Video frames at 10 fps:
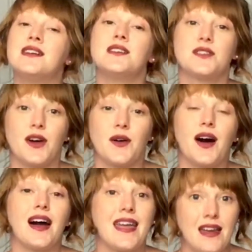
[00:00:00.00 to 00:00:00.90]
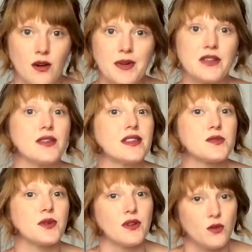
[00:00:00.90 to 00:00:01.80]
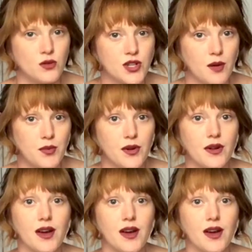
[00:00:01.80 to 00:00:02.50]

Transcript: So again, I'll be doing this one on audiobook.